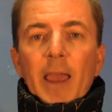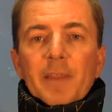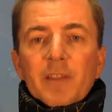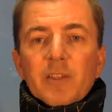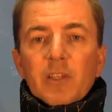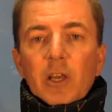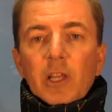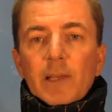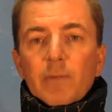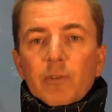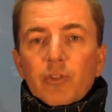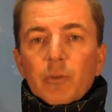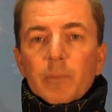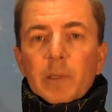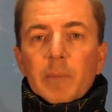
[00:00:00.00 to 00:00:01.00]
and the snow
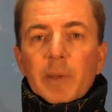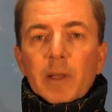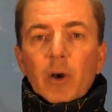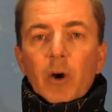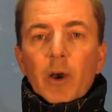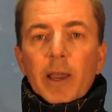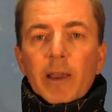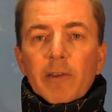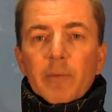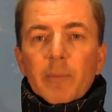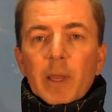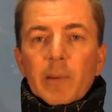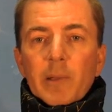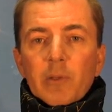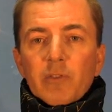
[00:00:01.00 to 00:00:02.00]
level should be a bit higher. At the
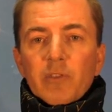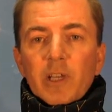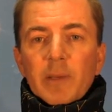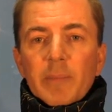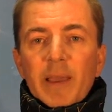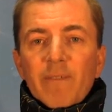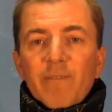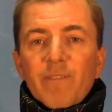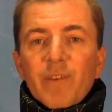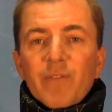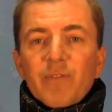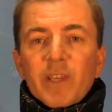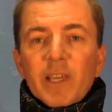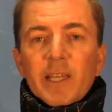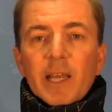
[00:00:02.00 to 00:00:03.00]
moment it looks like about
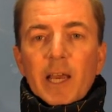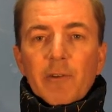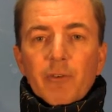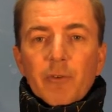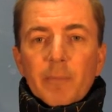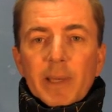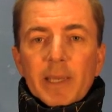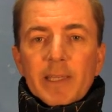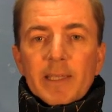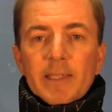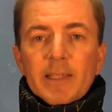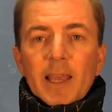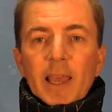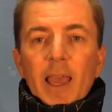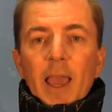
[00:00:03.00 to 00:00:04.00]
1500
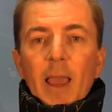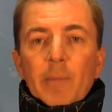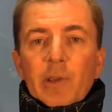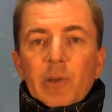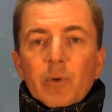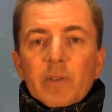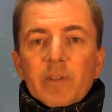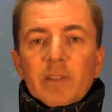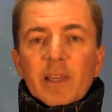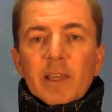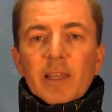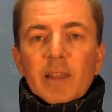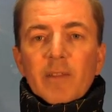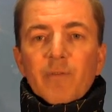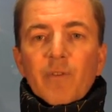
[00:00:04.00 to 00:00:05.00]
metres and we could
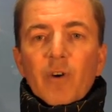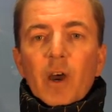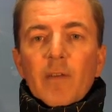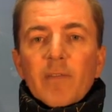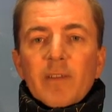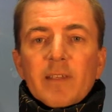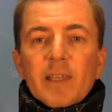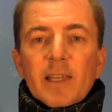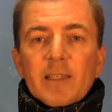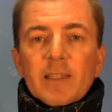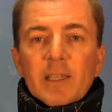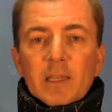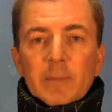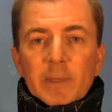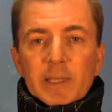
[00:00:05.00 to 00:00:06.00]
see another 5 to 10
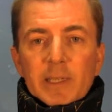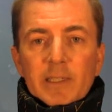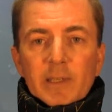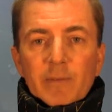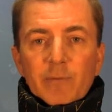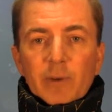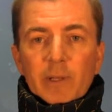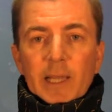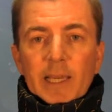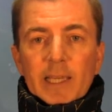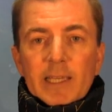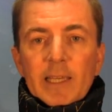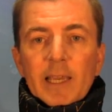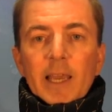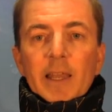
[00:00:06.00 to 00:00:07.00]
centimetres if we're
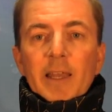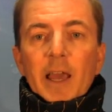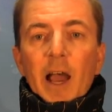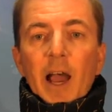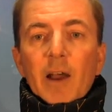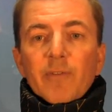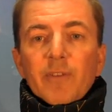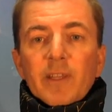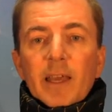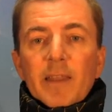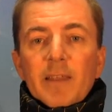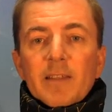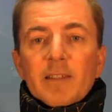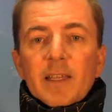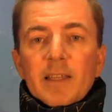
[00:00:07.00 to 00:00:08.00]
lucky. Now after
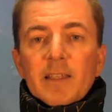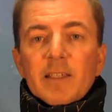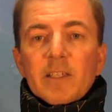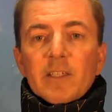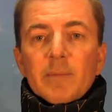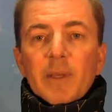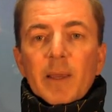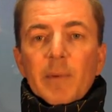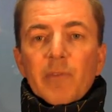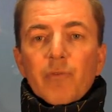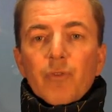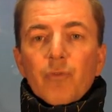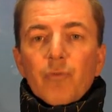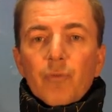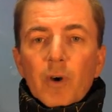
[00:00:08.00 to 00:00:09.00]
that there's another system coming
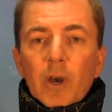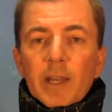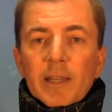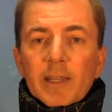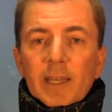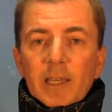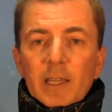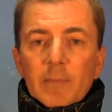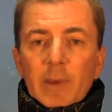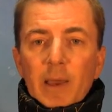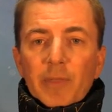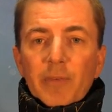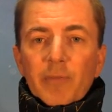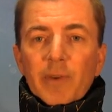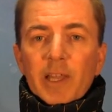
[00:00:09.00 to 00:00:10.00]
through right at the end of the
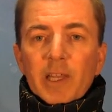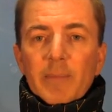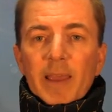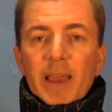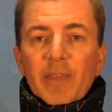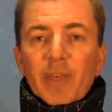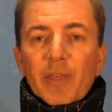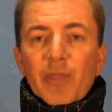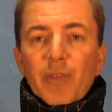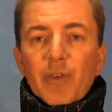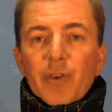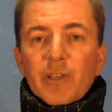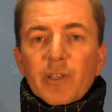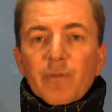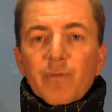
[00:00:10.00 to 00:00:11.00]
month around about the
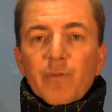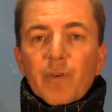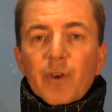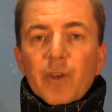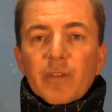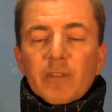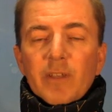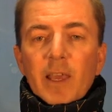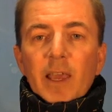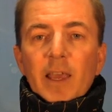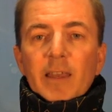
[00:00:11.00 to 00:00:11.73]
31st.